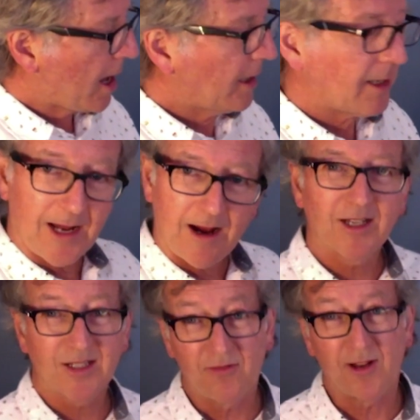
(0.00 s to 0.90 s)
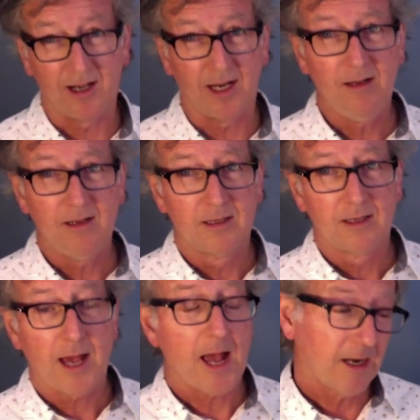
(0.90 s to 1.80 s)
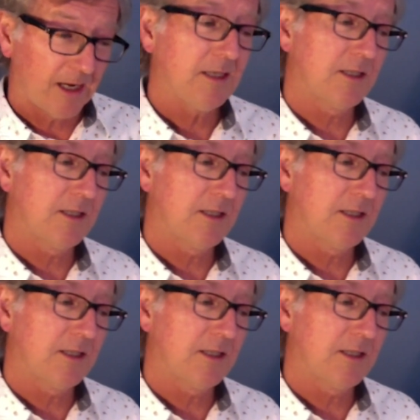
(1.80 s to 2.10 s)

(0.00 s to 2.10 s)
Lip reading: And yeah, it's fiddly, and it is